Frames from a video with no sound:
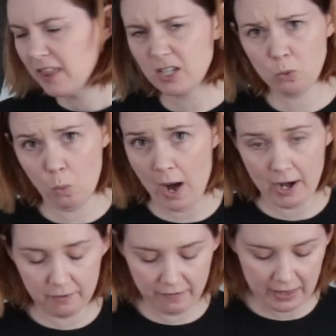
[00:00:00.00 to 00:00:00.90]
There's
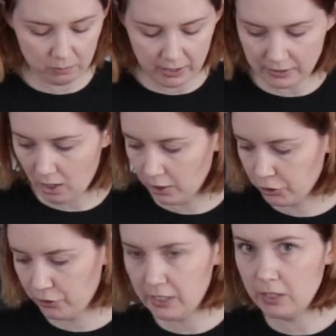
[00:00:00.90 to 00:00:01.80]
wire available at Dollar
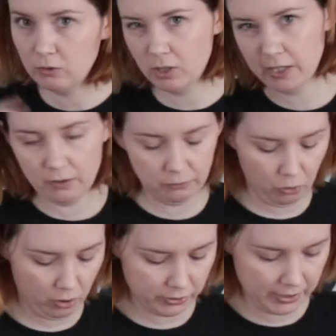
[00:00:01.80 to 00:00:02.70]
Tree. Look in the
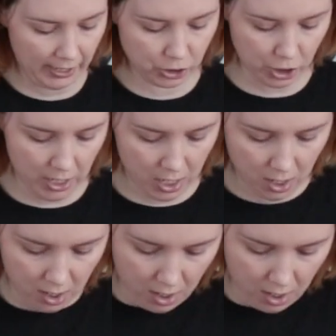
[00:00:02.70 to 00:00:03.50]
floral section.